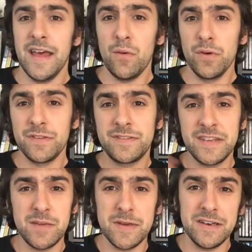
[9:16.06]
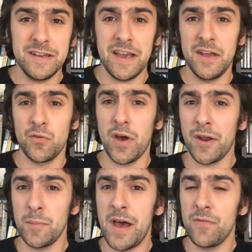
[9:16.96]
That was Demon and
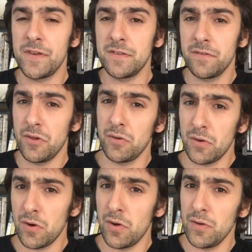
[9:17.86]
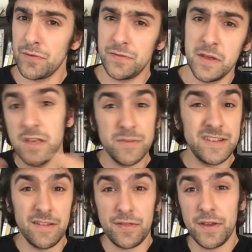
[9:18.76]
Ronald Malfi's Little Girls.
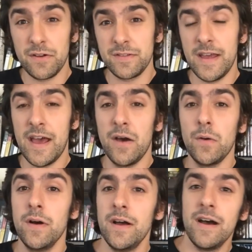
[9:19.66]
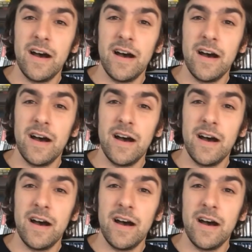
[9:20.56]
Demon's in the theaters now.